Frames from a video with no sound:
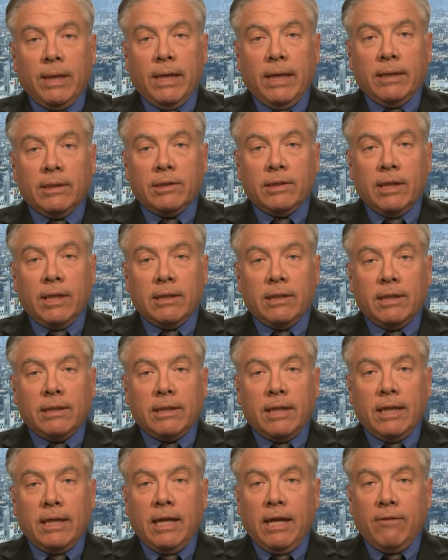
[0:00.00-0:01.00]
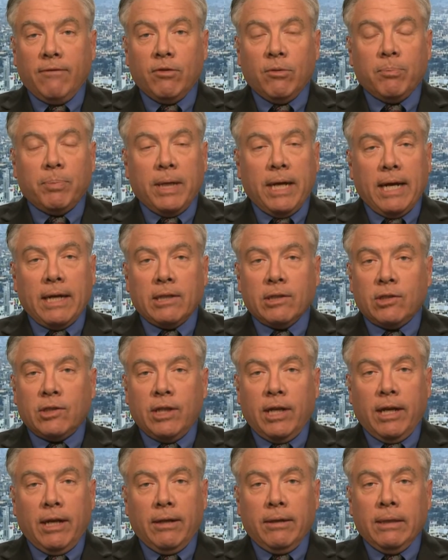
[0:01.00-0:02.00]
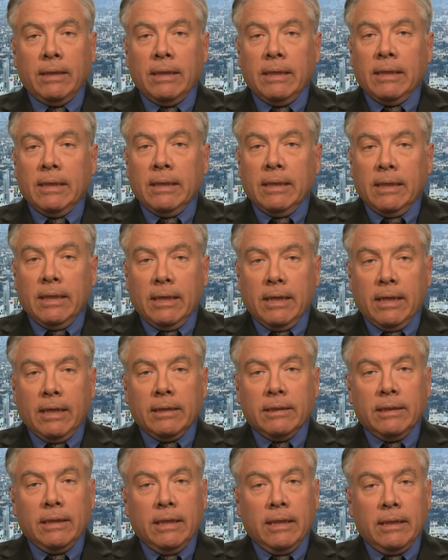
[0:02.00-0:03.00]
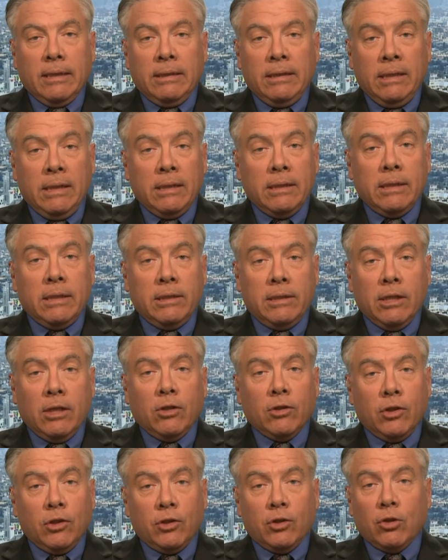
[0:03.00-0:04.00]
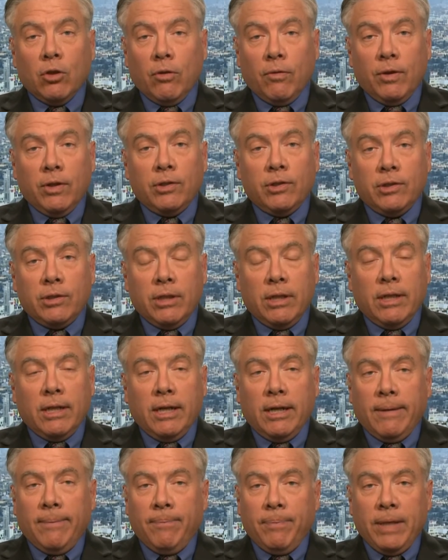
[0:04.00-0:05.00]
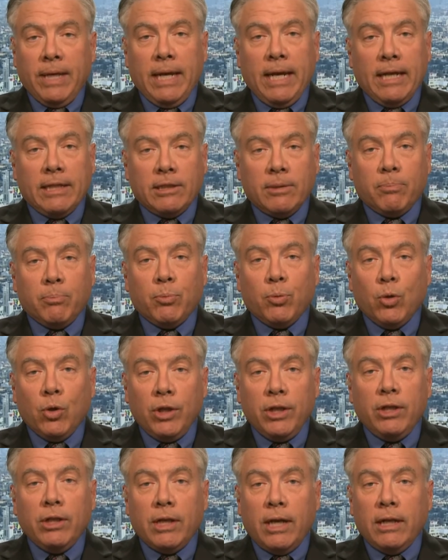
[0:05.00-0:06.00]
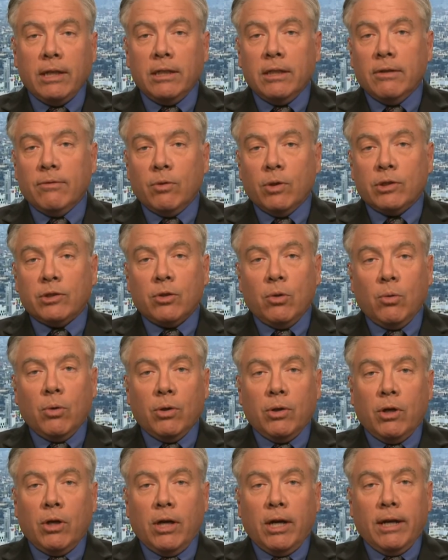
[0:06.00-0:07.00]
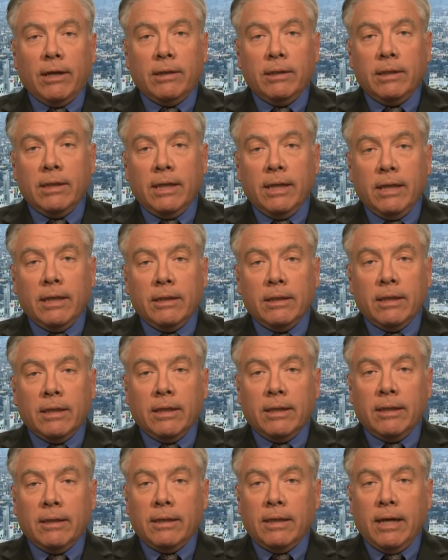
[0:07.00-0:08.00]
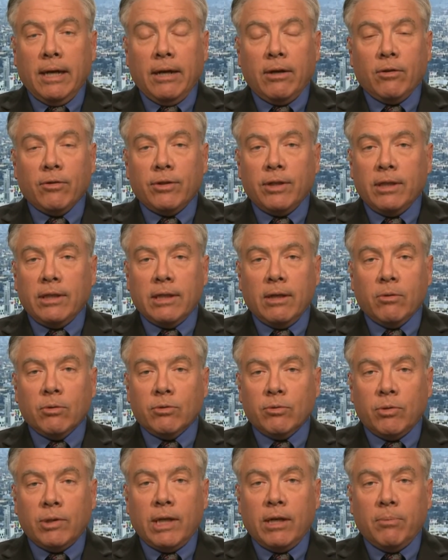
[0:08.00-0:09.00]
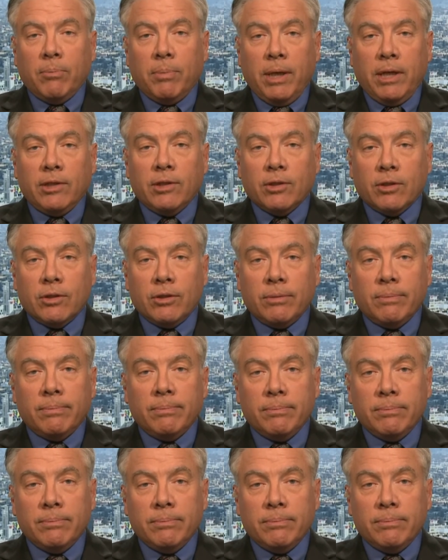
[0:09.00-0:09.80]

and said that they came from Pakistan, the Indian intelligence service has a pretty good idea of what's going on. And I don't think that was without basis.